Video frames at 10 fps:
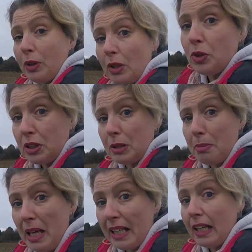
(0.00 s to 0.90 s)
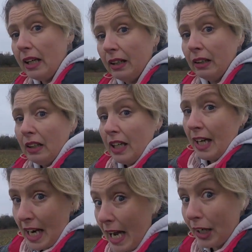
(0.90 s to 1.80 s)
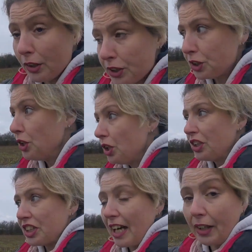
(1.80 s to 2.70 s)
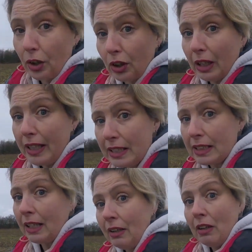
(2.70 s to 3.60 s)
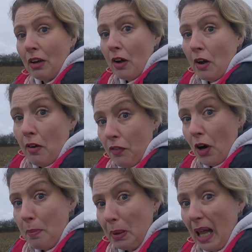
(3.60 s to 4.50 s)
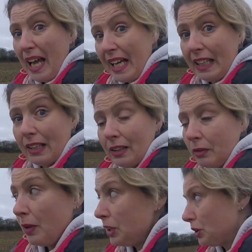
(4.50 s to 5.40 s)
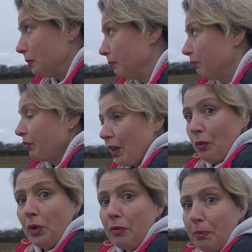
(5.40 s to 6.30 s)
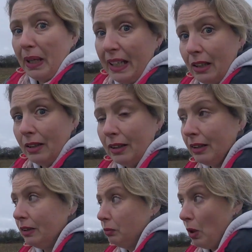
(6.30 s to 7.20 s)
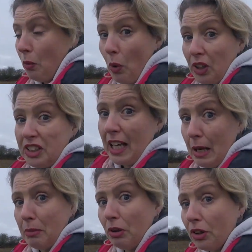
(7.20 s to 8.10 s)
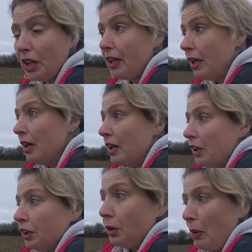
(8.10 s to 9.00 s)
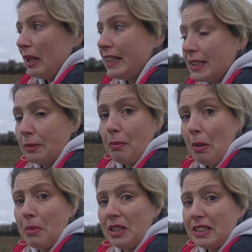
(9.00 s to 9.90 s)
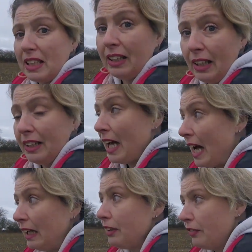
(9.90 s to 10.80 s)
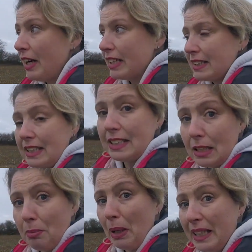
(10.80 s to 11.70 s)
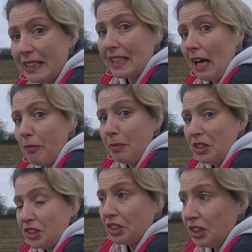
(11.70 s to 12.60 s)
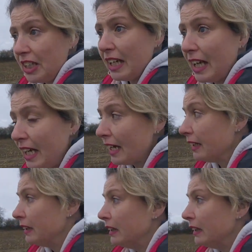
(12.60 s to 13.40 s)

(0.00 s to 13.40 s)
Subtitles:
used to be an eye on a stalk, as I call it, for a plane, which would have been, at one time or other, the Wellington bombers and the Halifaxes and the planes that I've been studying here.